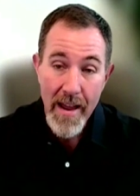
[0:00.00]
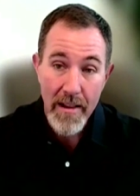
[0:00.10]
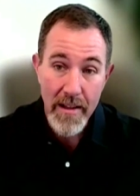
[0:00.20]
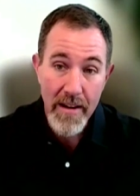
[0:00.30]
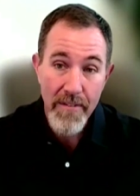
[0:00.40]

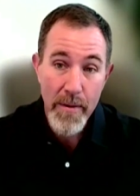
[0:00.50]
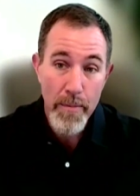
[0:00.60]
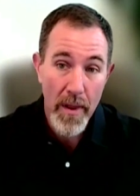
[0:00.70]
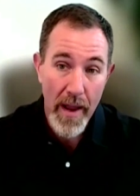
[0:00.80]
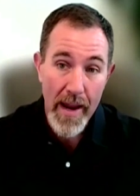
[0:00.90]
leafy
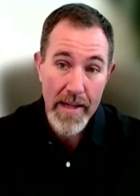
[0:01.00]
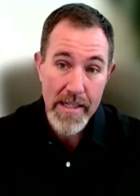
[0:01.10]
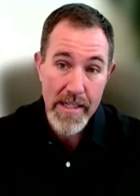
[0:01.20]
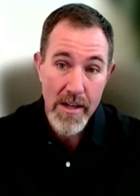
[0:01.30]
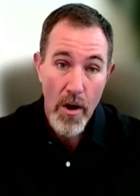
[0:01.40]

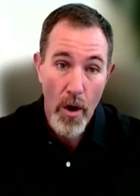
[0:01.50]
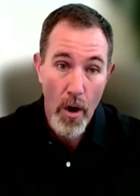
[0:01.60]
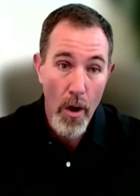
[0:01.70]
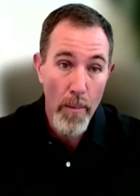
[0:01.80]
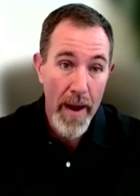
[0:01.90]
plants
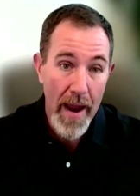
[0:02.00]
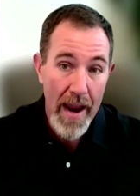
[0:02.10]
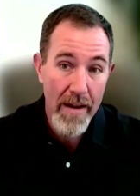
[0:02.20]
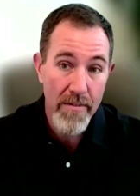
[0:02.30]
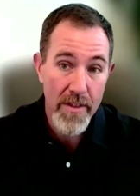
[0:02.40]
all
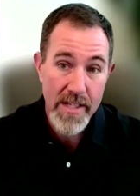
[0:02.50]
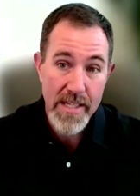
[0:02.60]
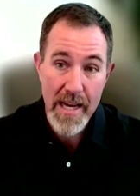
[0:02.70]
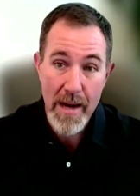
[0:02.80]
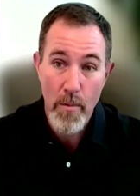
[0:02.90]
behave the
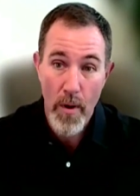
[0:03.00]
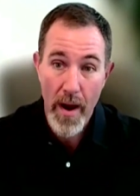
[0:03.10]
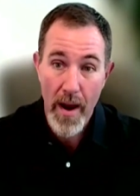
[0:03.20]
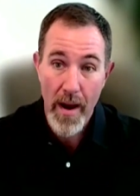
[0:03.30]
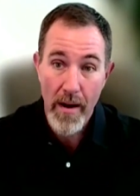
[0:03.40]
same
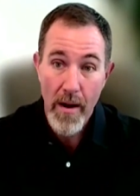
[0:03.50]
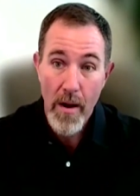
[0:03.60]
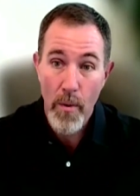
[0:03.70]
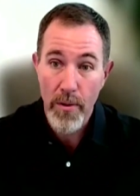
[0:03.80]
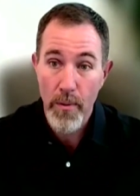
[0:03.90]
way
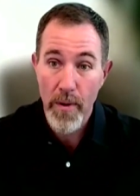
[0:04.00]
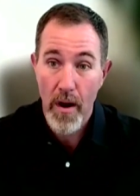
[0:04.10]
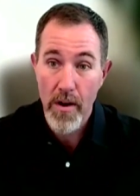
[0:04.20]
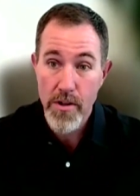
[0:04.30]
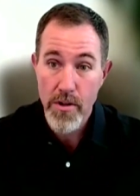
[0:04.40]
with
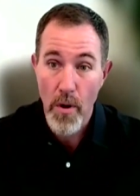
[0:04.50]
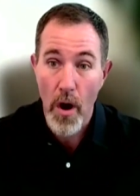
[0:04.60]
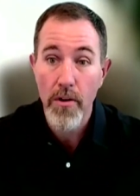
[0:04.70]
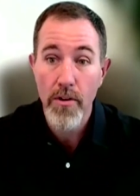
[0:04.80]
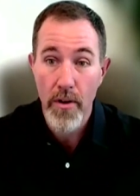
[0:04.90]
regard to
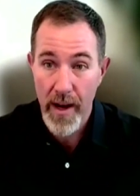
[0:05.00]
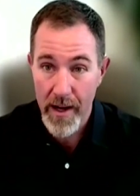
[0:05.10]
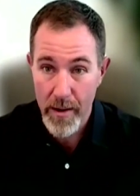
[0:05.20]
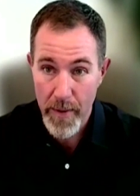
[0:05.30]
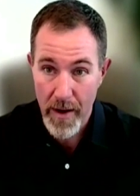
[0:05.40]
under
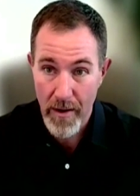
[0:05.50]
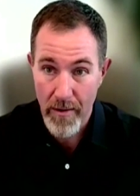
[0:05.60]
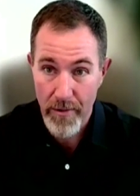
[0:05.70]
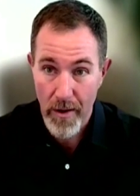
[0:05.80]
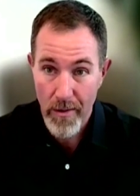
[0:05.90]
canopy
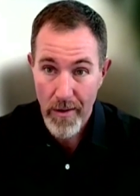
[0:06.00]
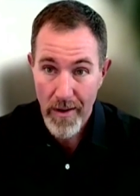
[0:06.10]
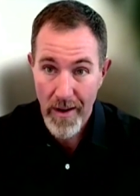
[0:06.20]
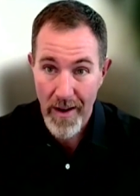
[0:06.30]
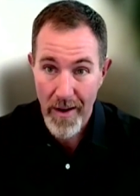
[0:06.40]
airflow
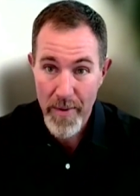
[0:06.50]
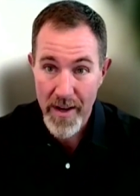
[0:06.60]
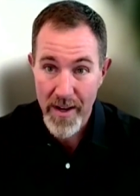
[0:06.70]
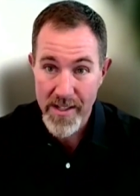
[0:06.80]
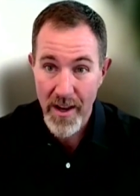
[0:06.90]
uh,
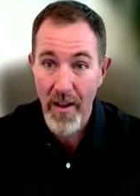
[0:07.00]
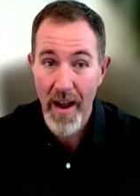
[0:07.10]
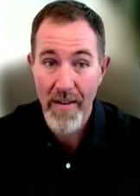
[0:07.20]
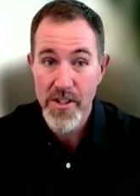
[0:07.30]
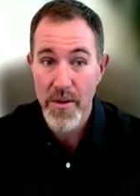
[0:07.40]
because they all
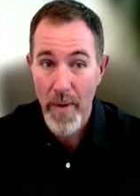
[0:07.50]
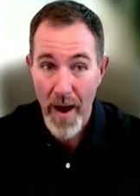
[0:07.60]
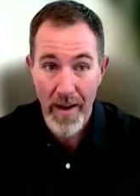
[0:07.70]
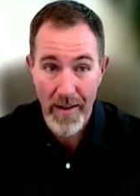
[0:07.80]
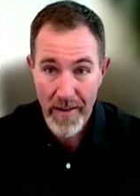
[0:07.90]
have
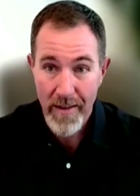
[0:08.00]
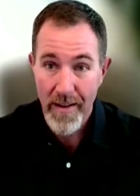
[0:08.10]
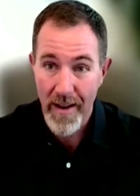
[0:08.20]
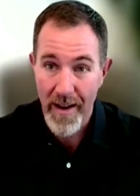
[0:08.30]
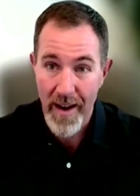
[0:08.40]
stomata
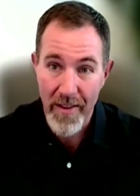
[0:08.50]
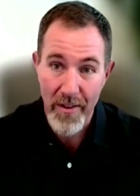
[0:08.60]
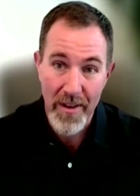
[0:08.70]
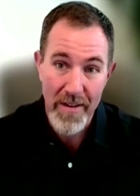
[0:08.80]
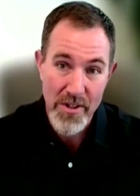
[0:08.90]
uh, on
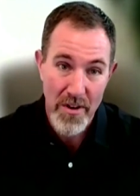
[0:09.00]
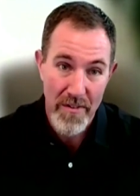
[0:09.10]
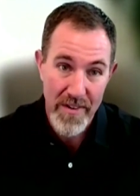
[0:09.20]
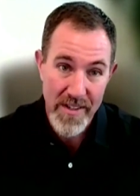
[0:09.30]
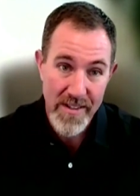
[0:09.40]
the leaf
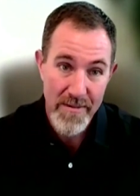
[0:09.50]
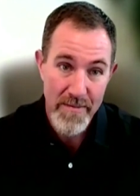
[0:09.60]
surface.